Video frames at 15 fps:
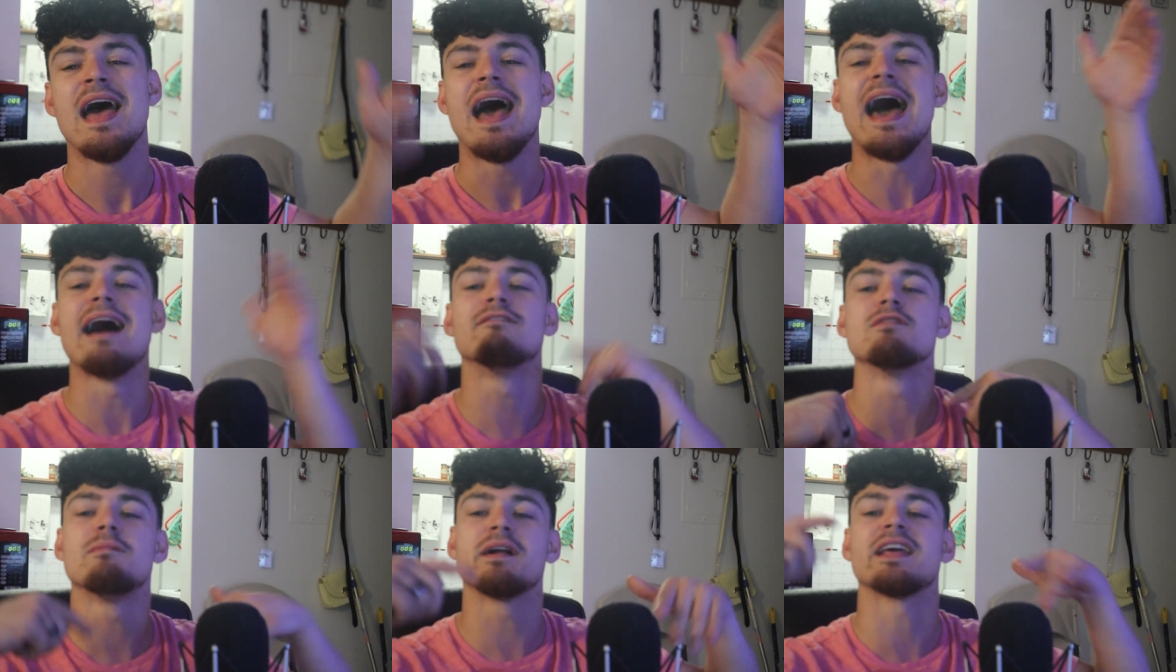
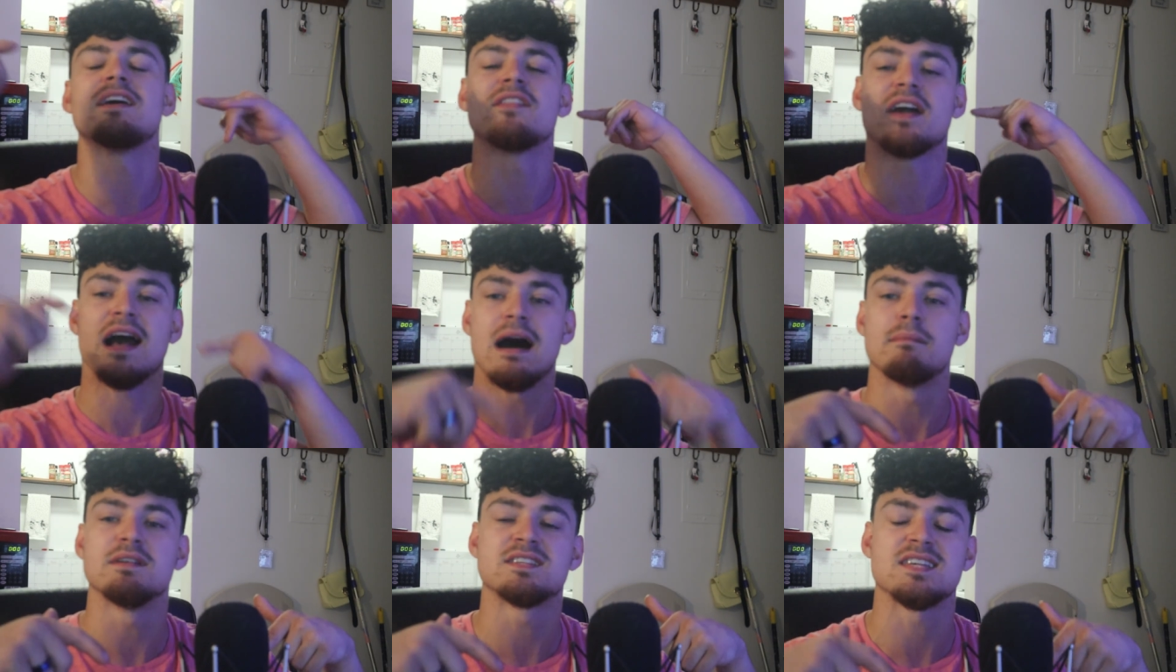Everybody in the
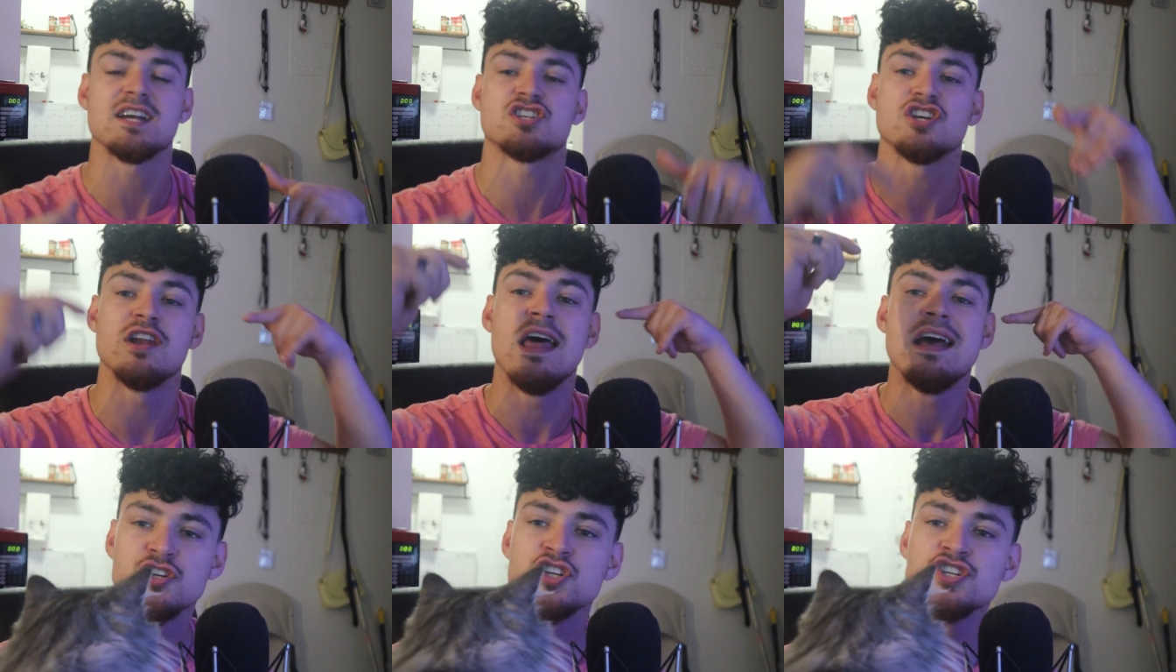comment
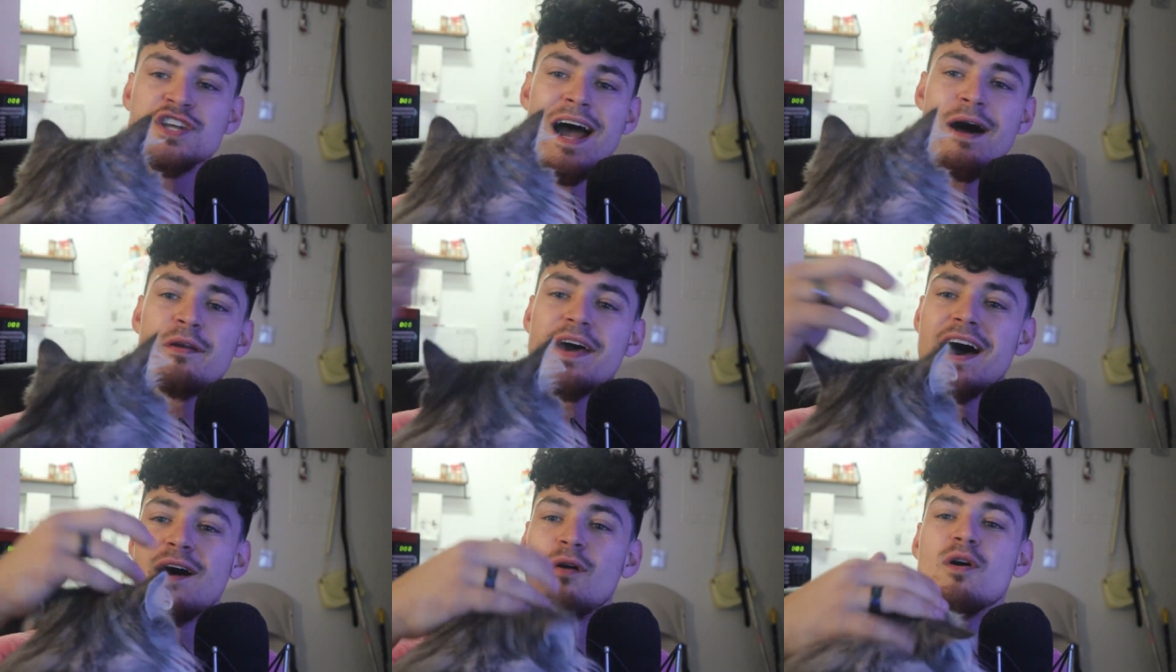section, shout
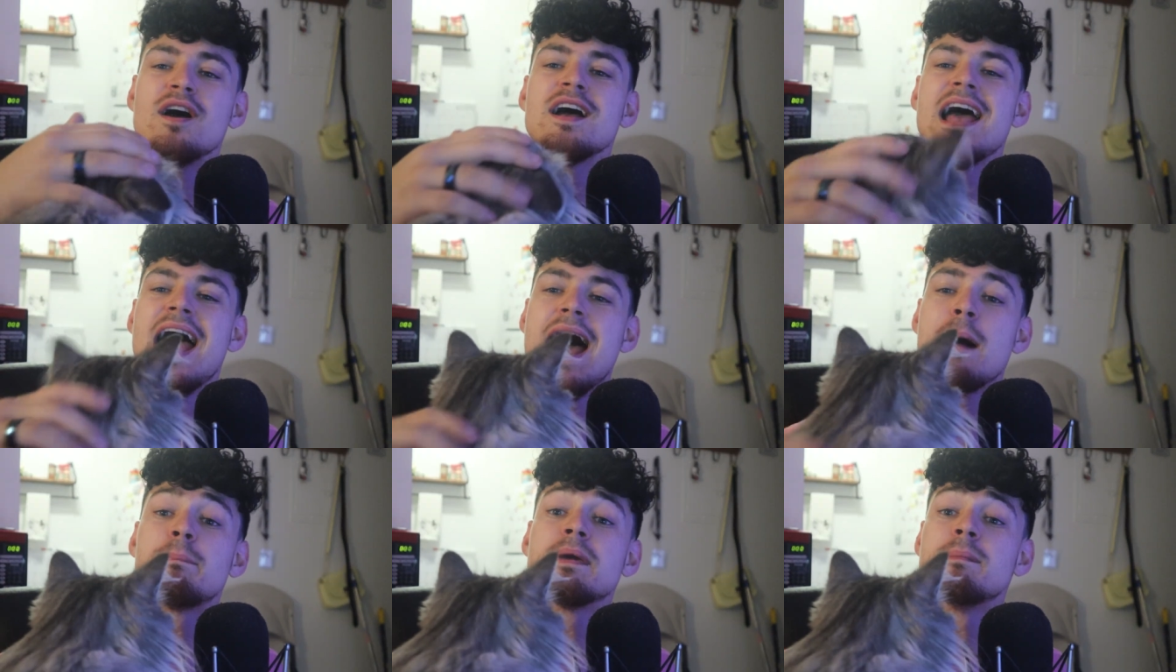out,
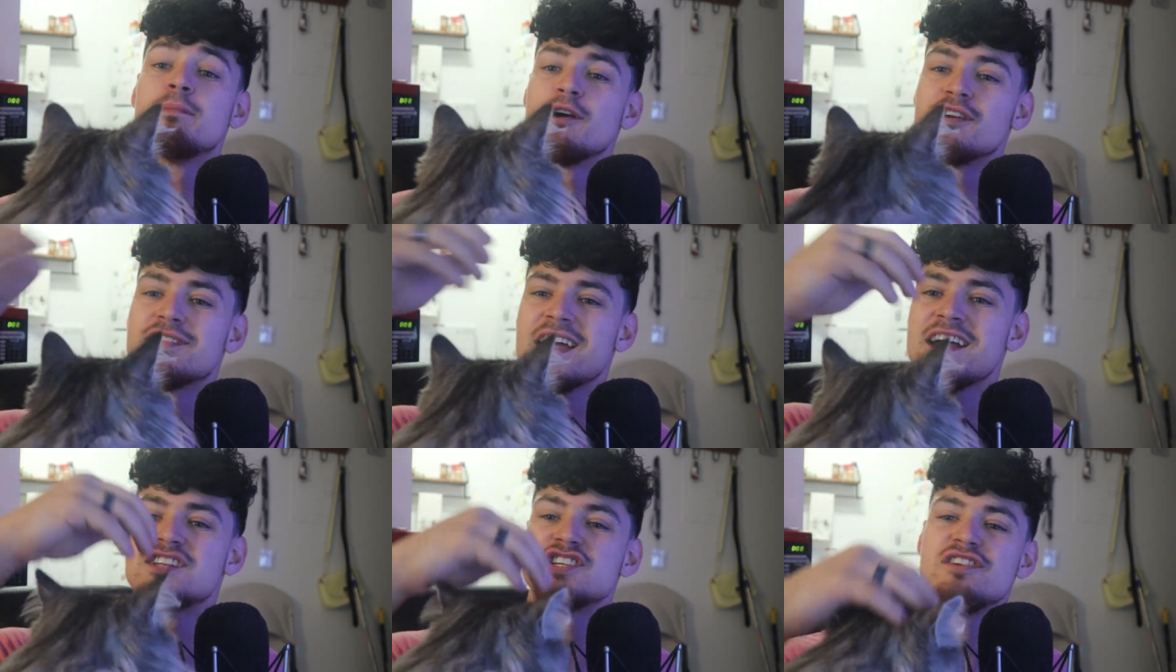happy
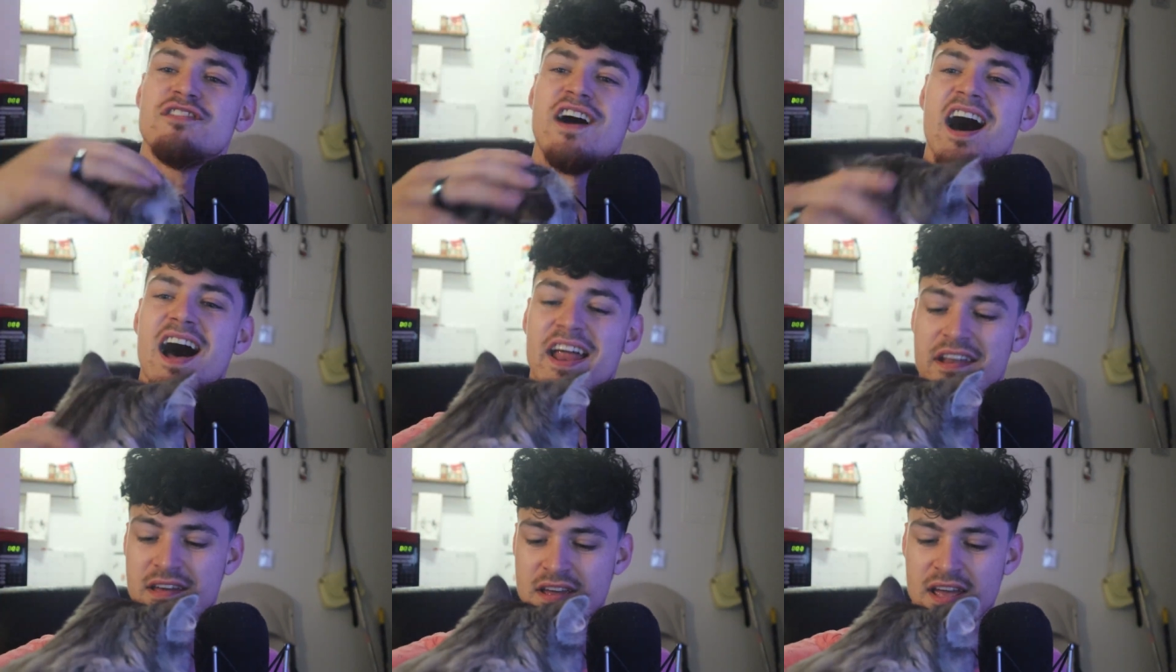birthday,
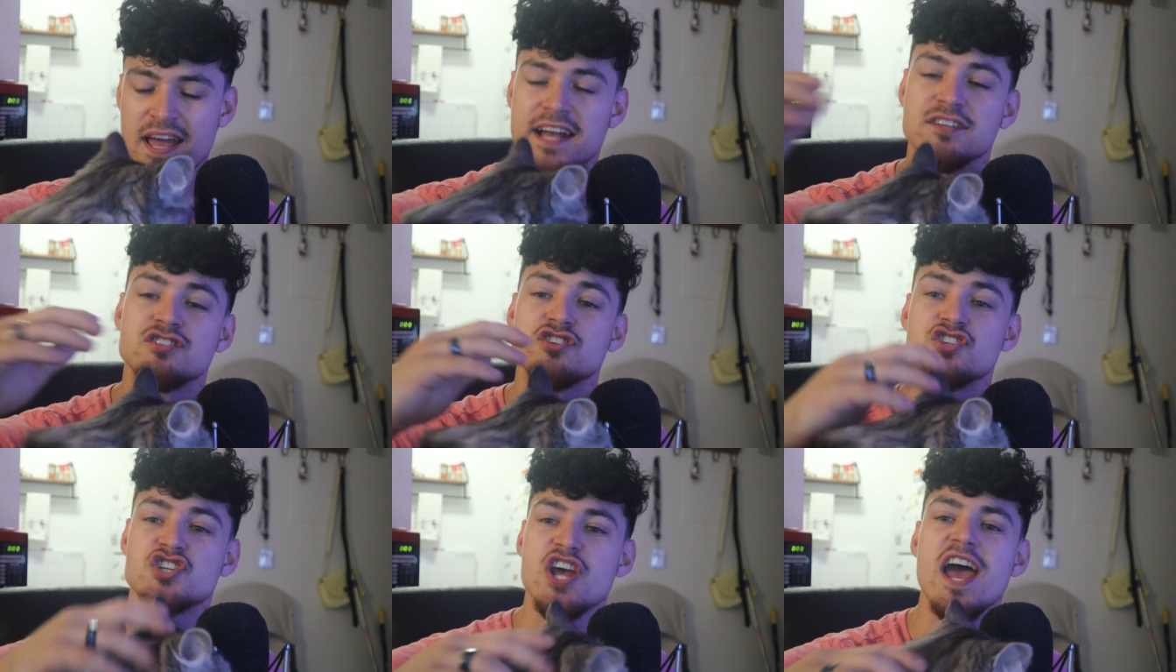Javon. It's
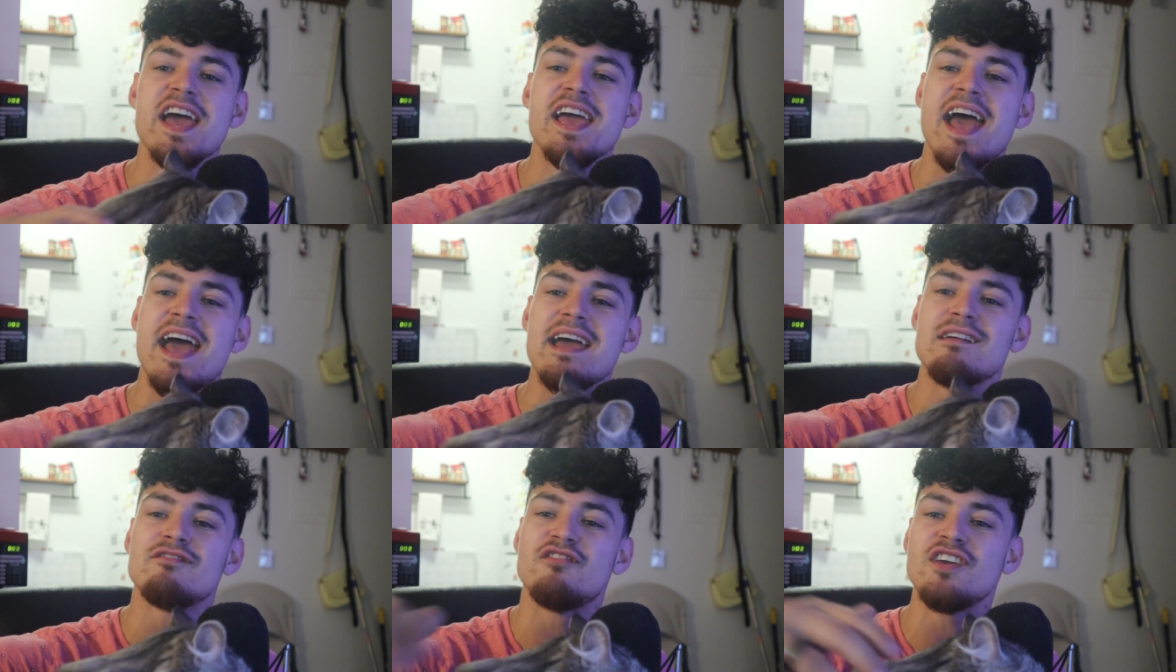J
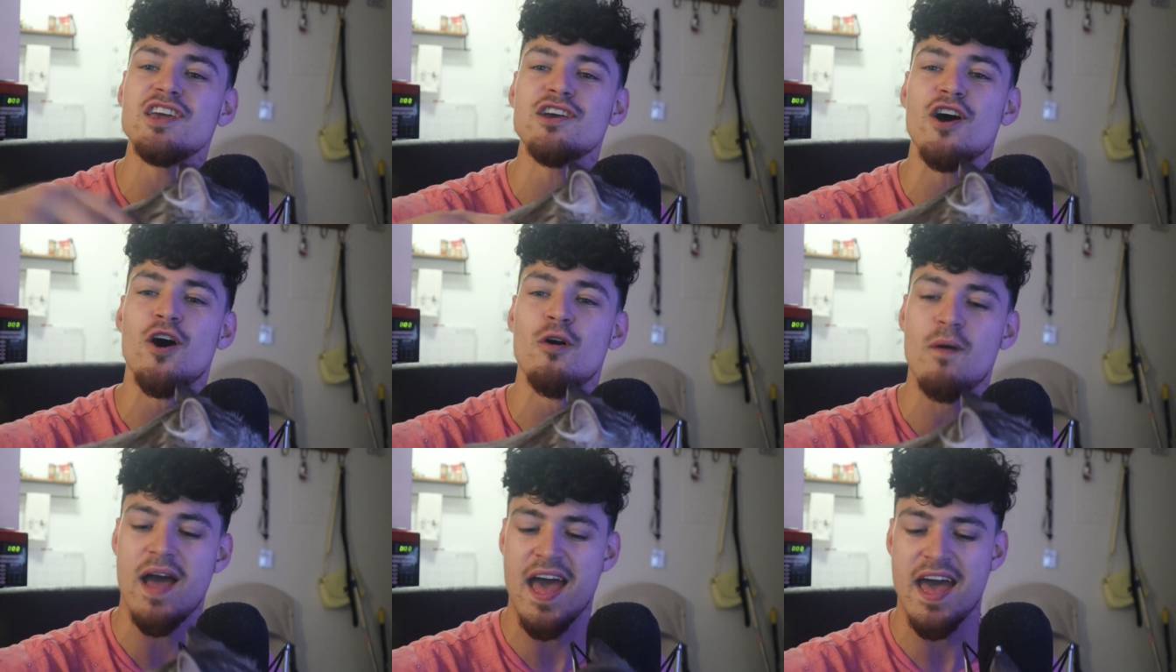A V
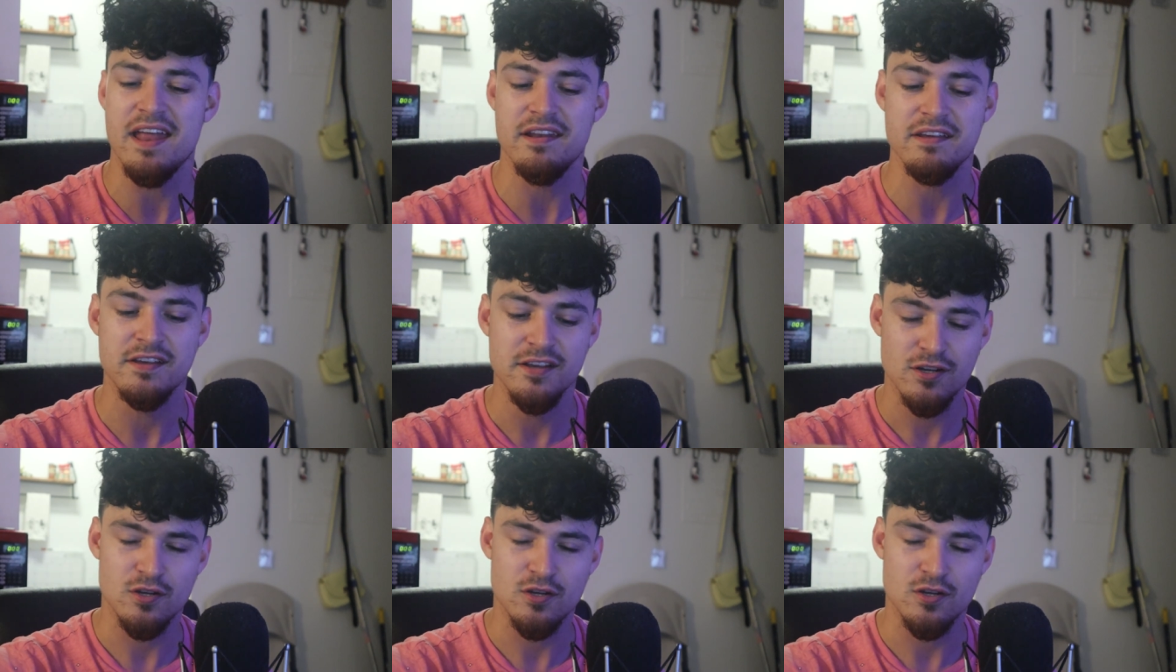O N.